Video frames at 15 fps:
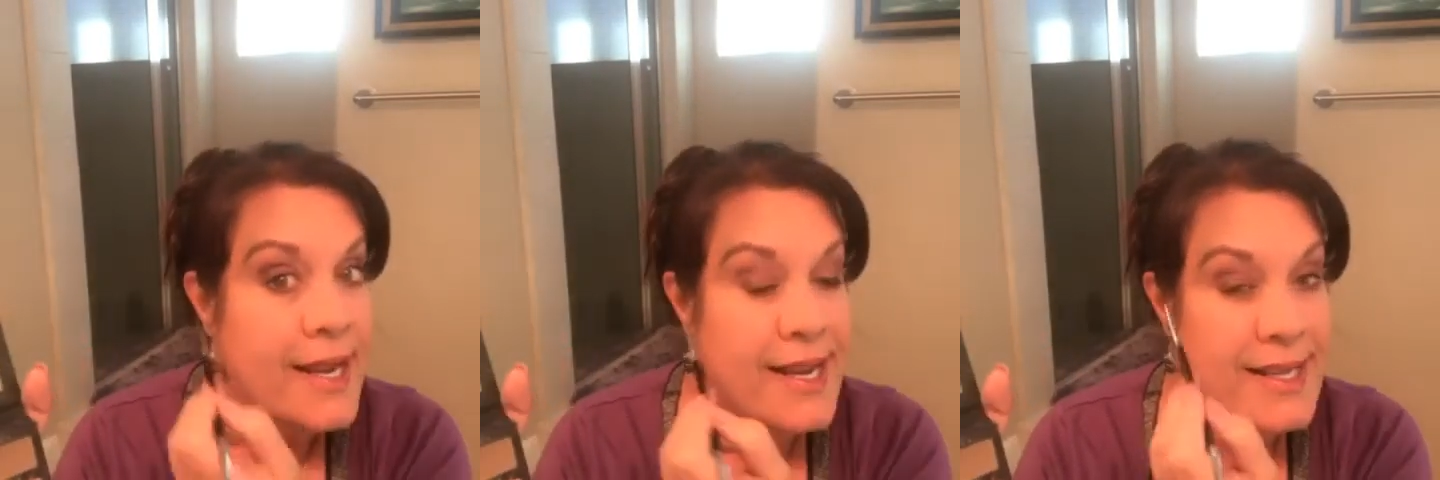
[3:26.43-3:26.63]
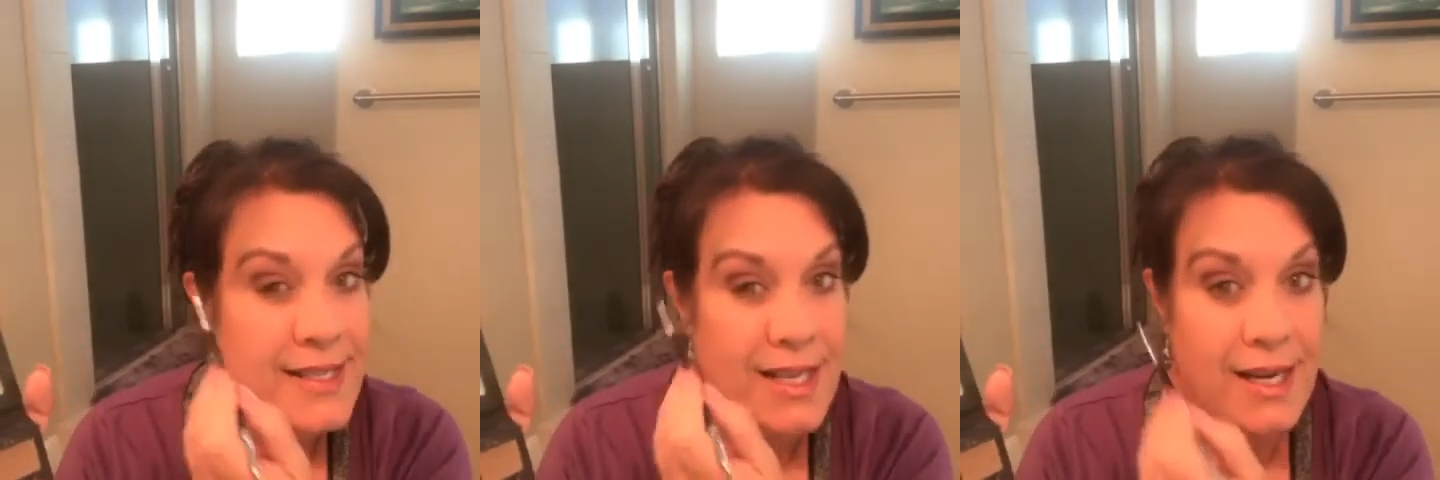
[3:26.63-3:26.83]

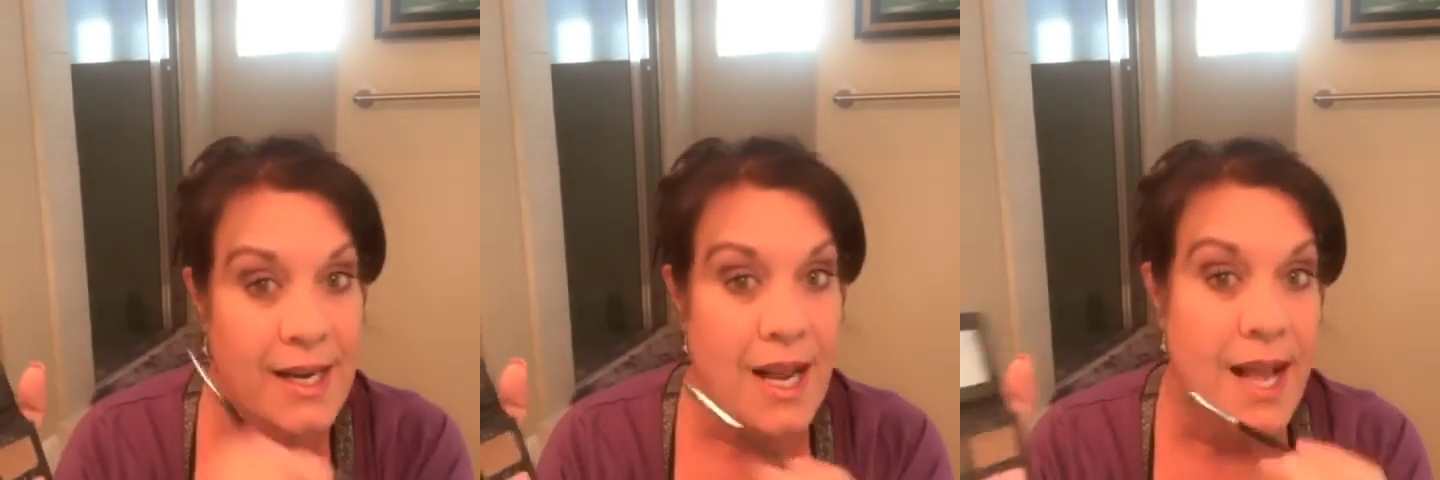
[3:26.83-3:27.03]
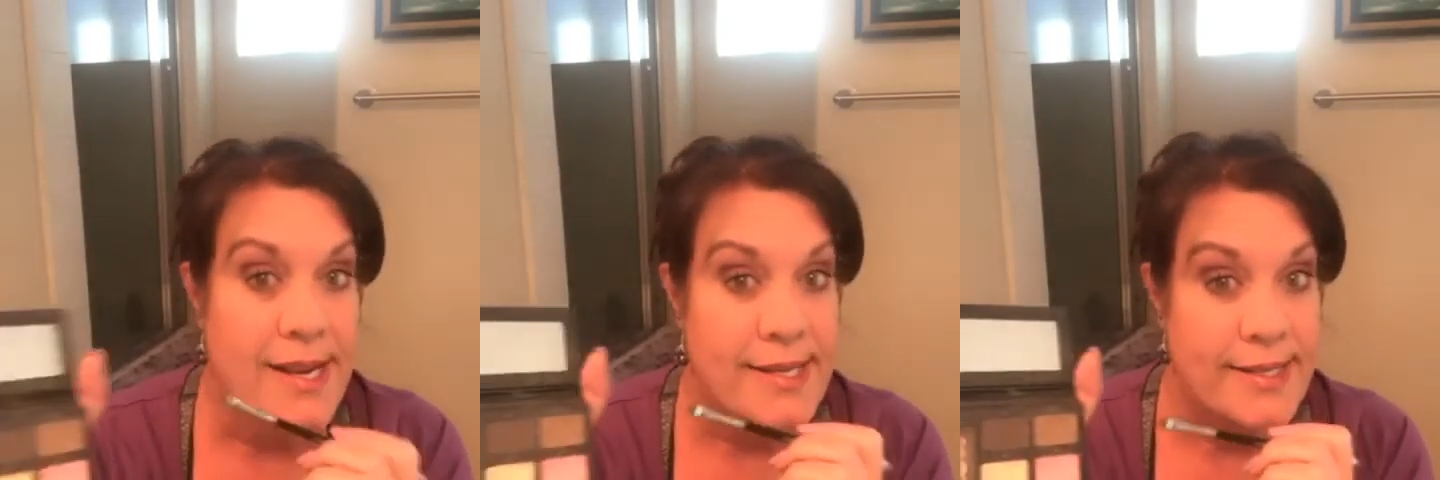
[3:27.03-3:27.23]
It's going
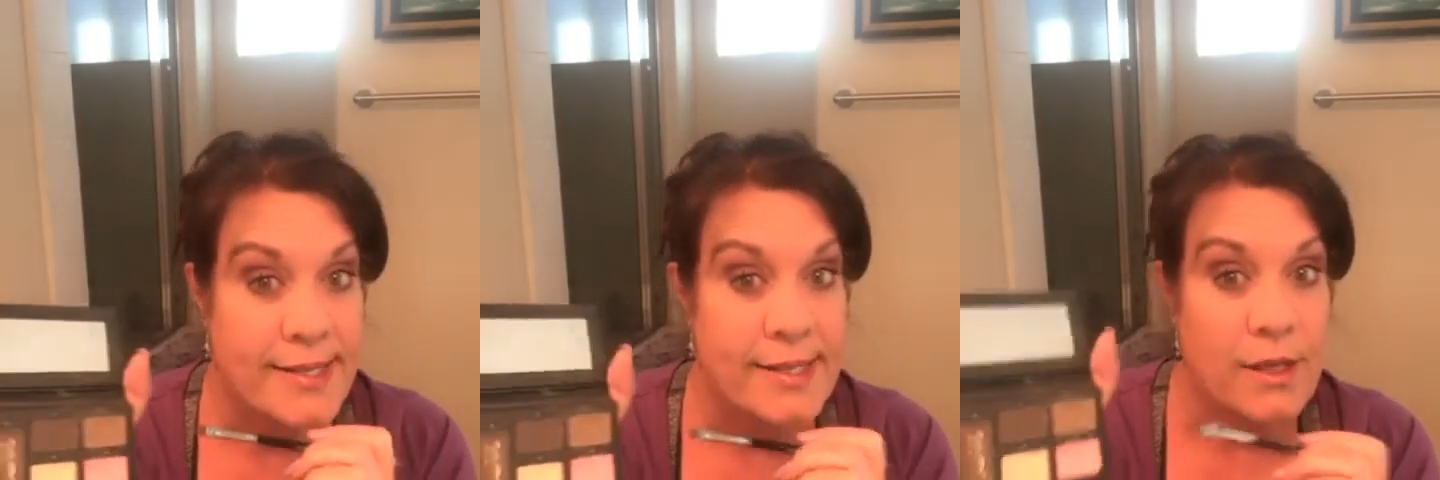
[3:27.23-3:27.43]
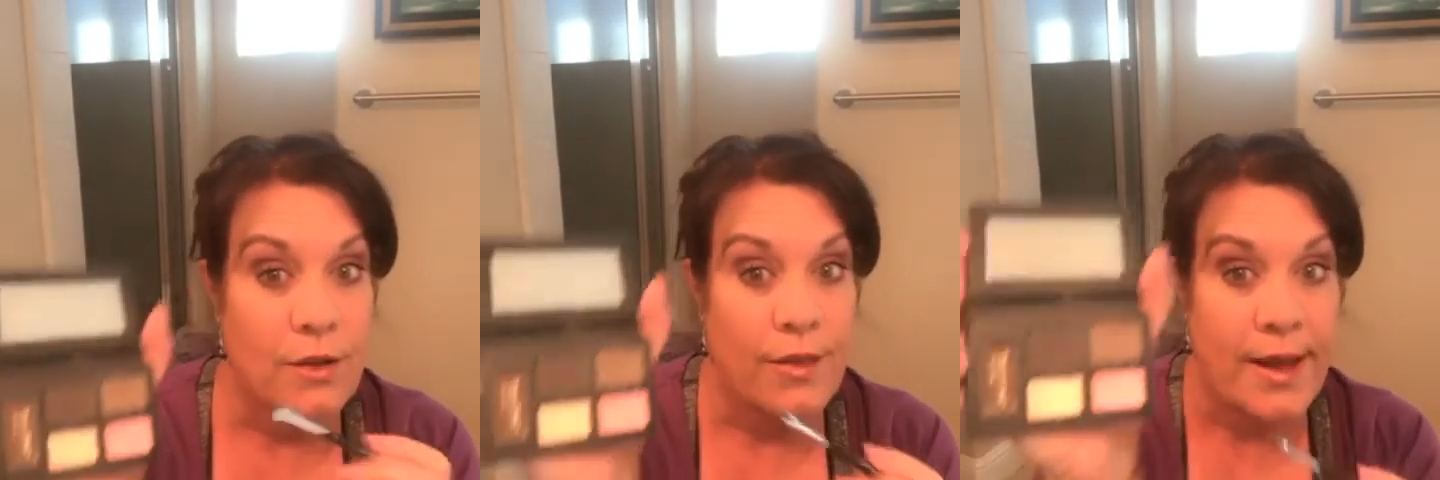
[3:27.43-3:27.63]
to kind of
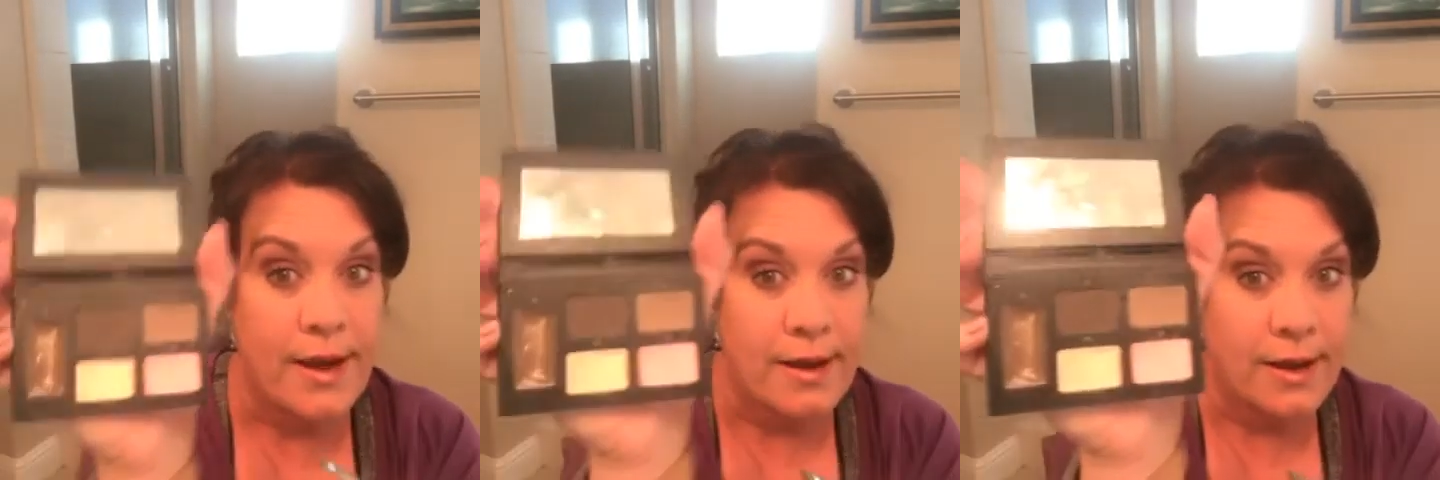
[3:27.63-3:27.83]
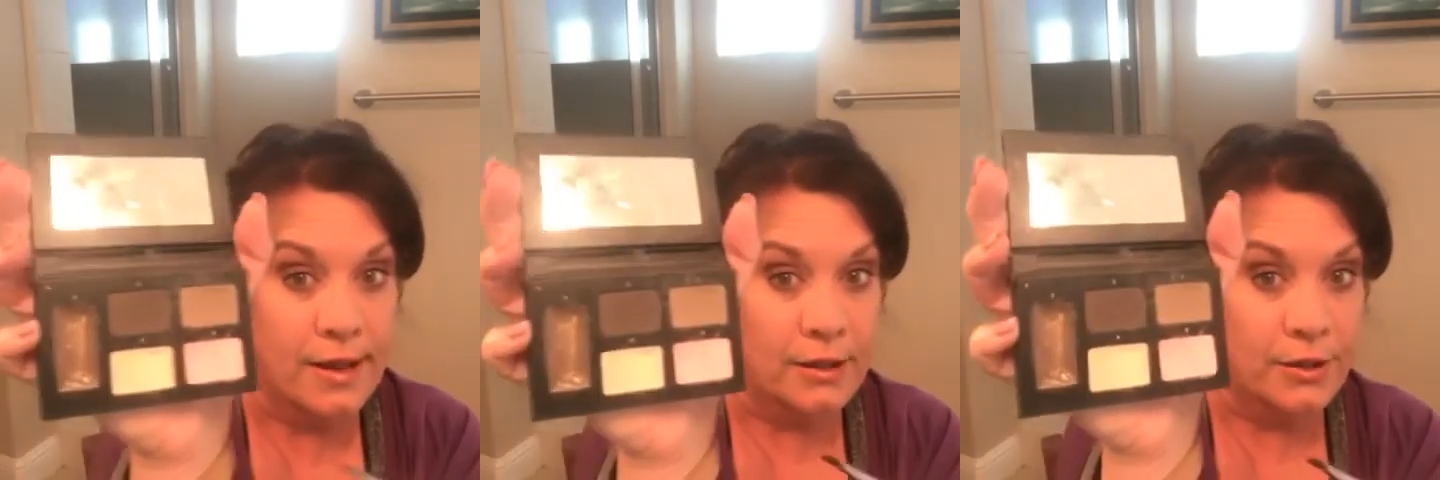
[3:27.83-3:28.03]
seal
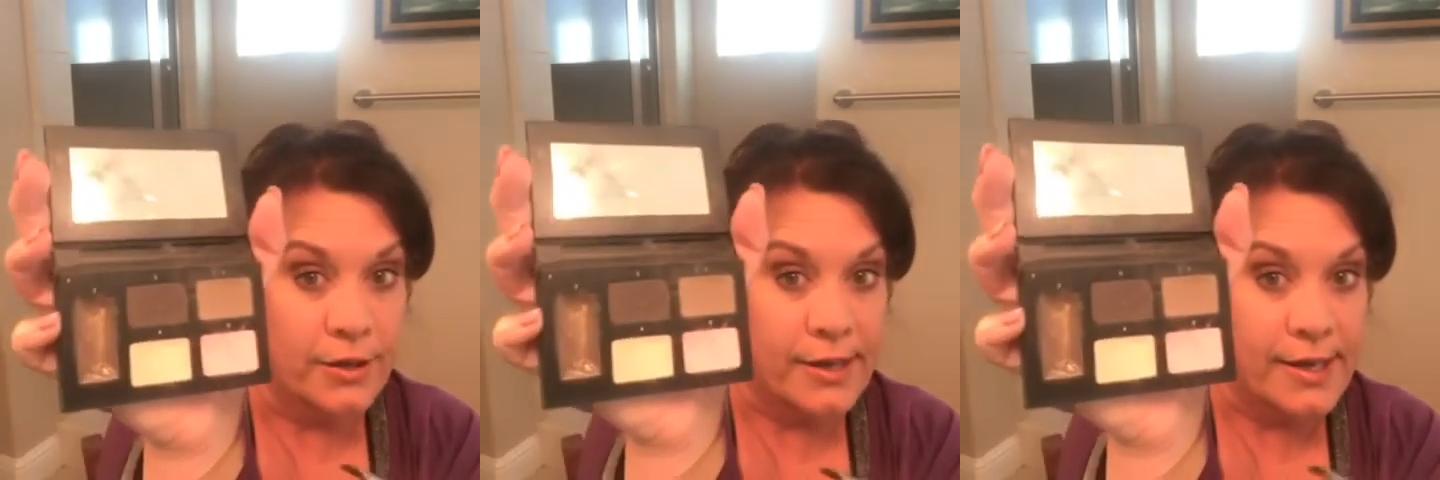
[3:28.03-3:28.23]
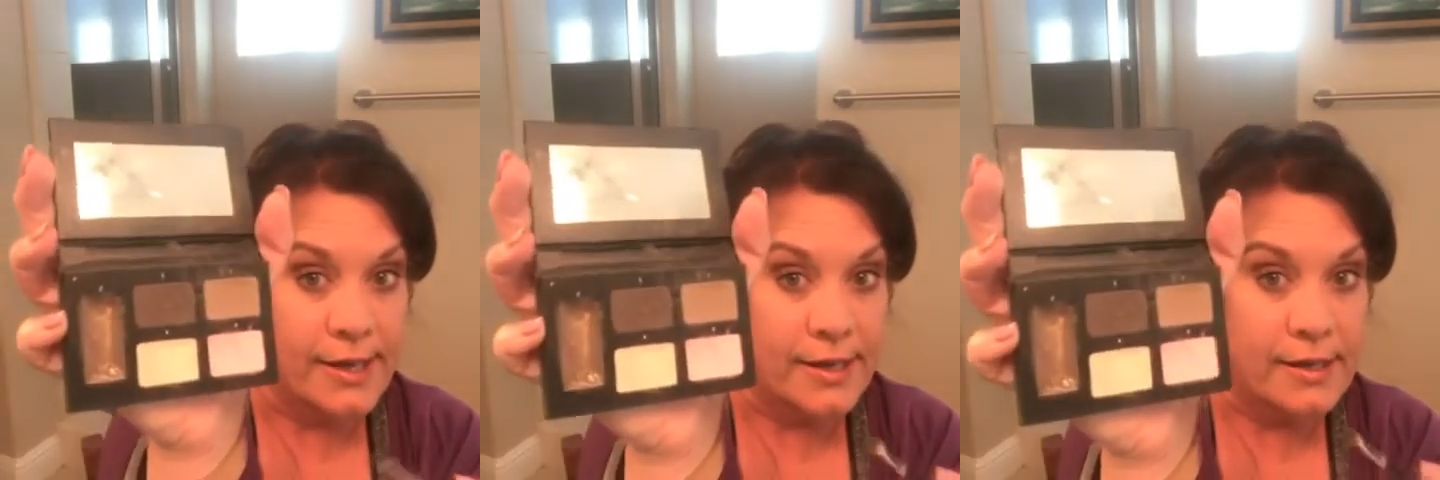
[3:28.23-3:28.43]
that color
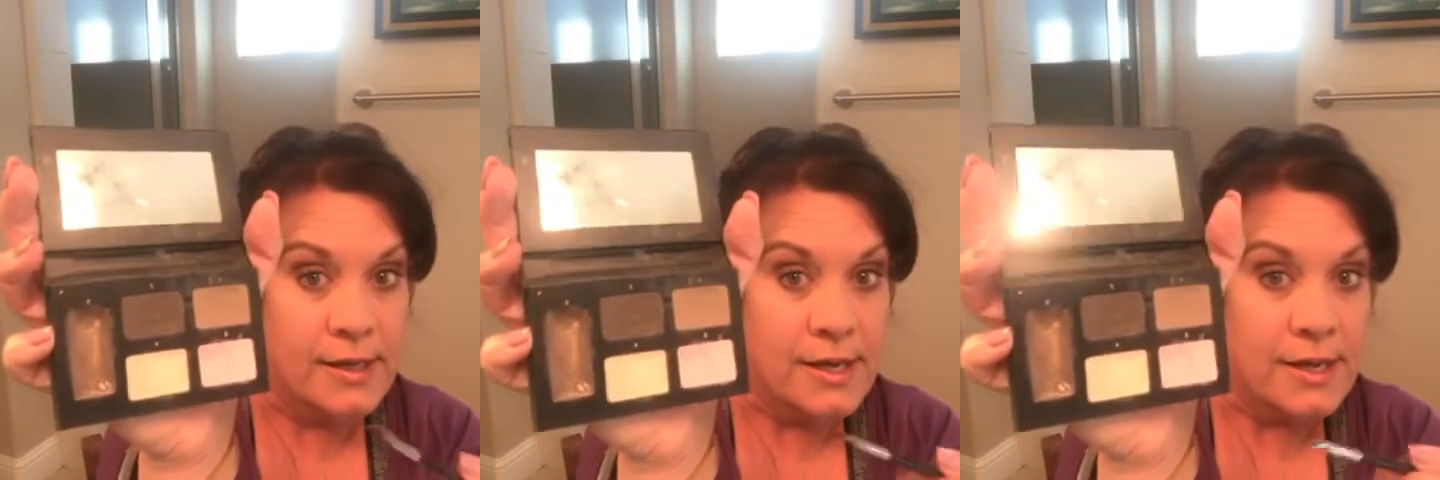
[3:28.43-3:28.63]
in.